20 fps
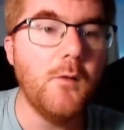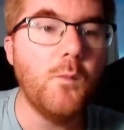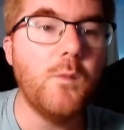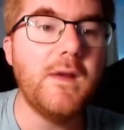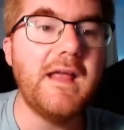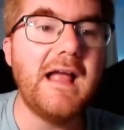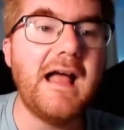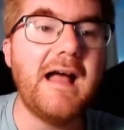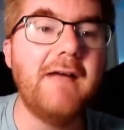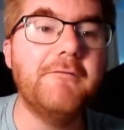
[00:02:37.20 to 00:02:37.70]
we
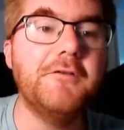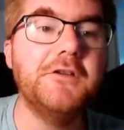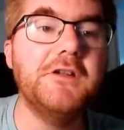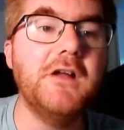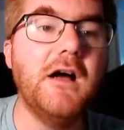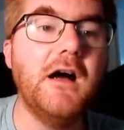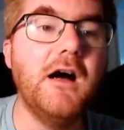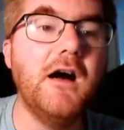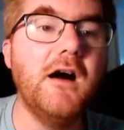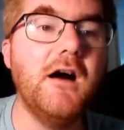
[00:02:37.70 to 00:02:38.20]
have
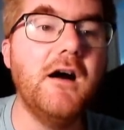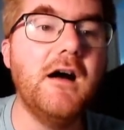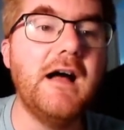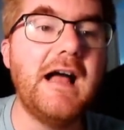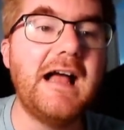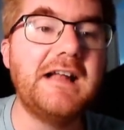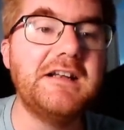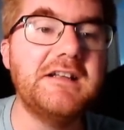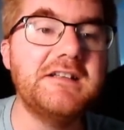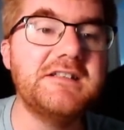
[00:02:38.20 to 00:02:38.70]
an r
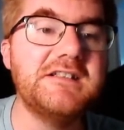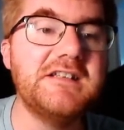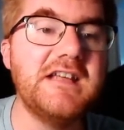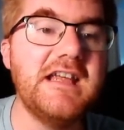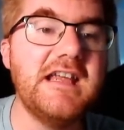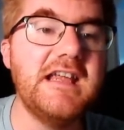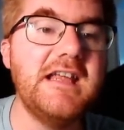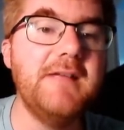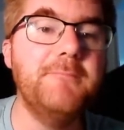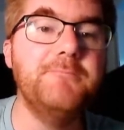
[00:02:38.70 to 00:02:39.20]
and a
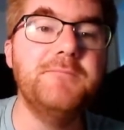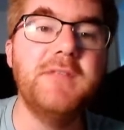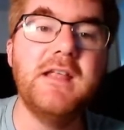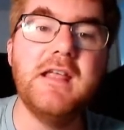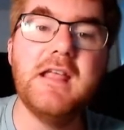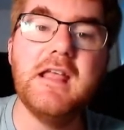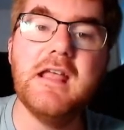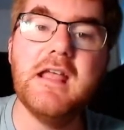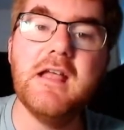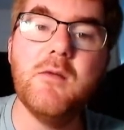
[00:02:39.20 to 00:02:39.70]
t.
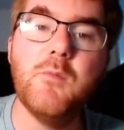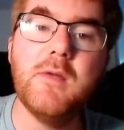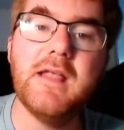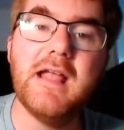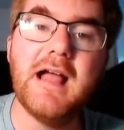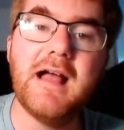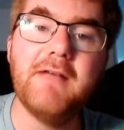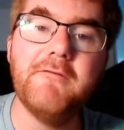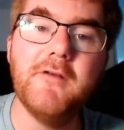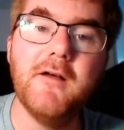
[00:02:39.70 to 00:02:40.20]
Here we
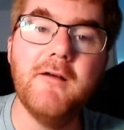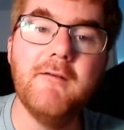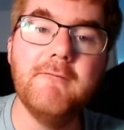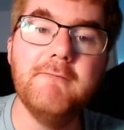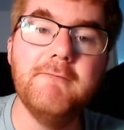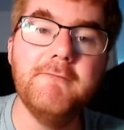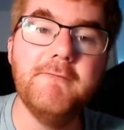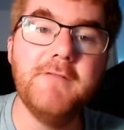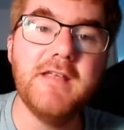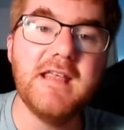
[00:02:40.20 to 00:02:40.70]
have a
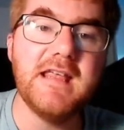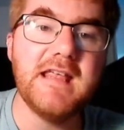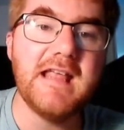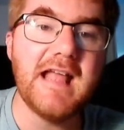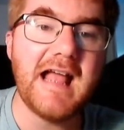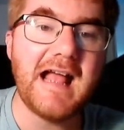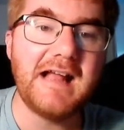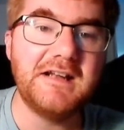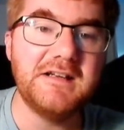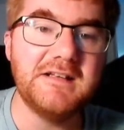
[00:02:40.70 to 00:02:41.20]
v
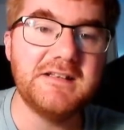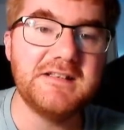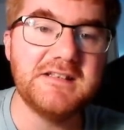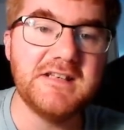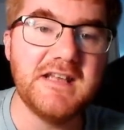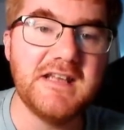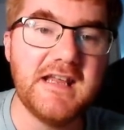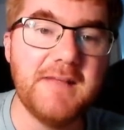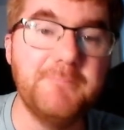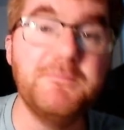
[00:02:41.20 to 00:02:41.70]
and a
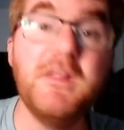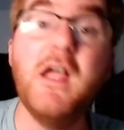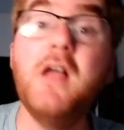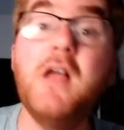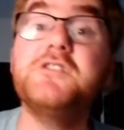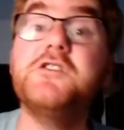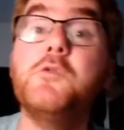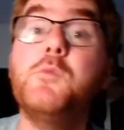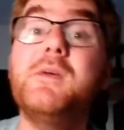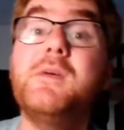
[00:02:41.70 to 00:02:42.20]
t.
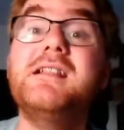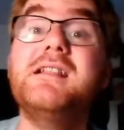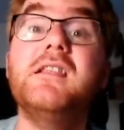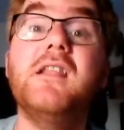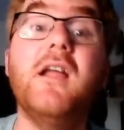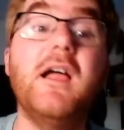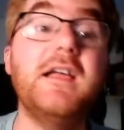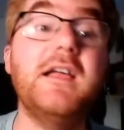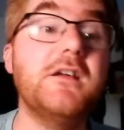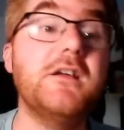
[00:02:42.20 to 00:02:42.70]
So we'd
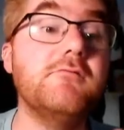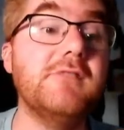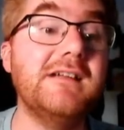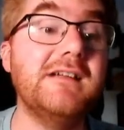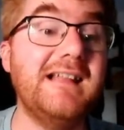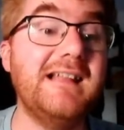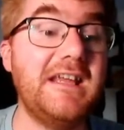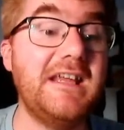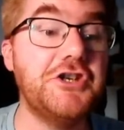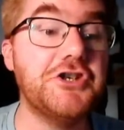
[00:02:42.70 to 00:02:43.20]
like a
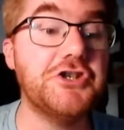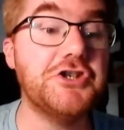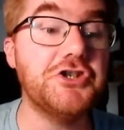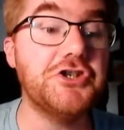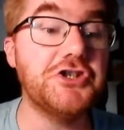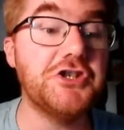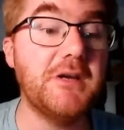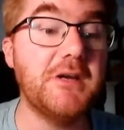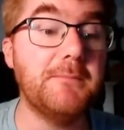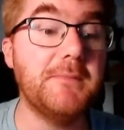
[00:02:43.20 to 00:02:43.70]

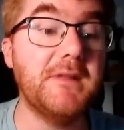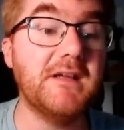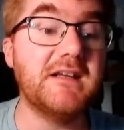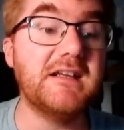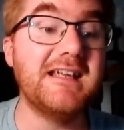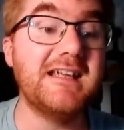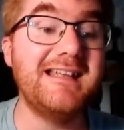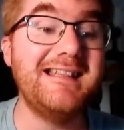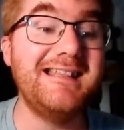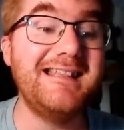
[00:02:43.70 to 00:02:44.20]
relationship that
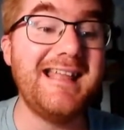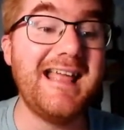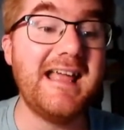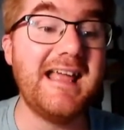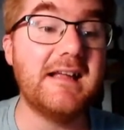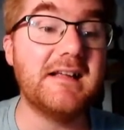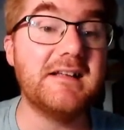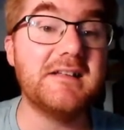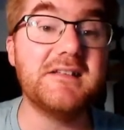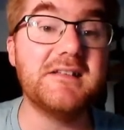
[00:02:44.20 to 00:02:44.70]

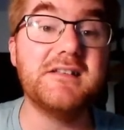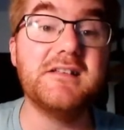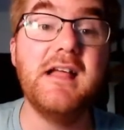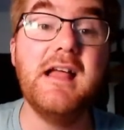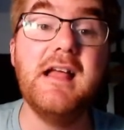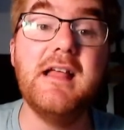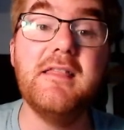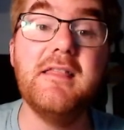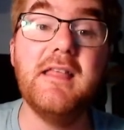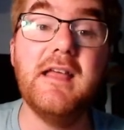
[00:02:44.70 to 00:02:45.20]
connects
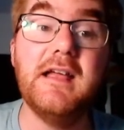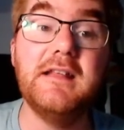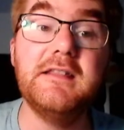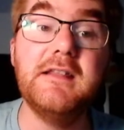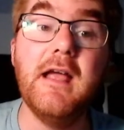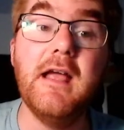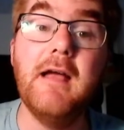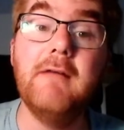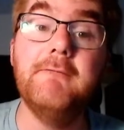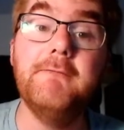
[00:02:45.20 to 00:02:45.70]

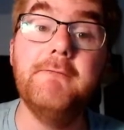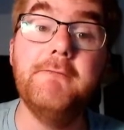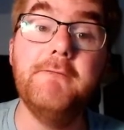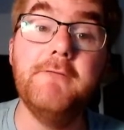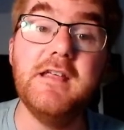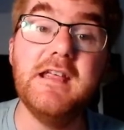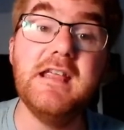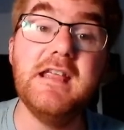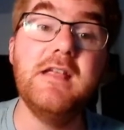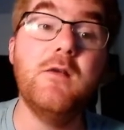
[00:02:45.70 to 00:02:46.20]
then
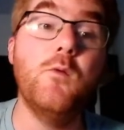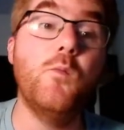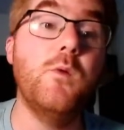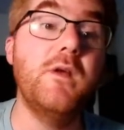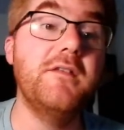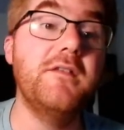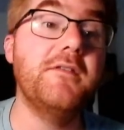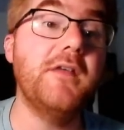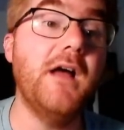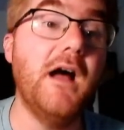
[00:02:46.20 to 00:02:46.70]
v
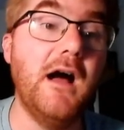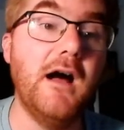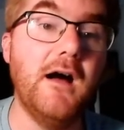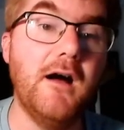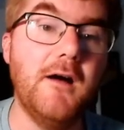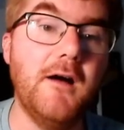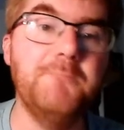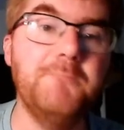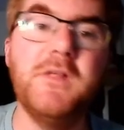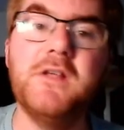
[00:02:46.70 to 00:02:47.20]
with
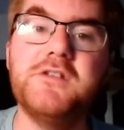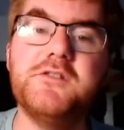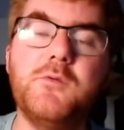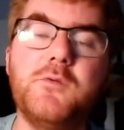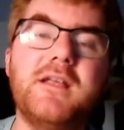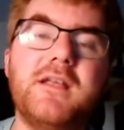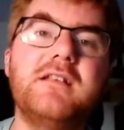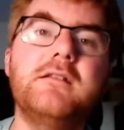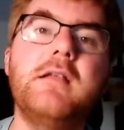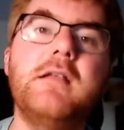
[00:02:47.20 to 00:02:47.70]
r. So
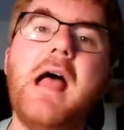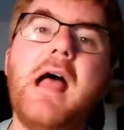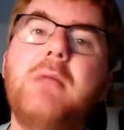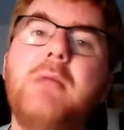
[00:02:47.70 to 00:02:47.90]
we can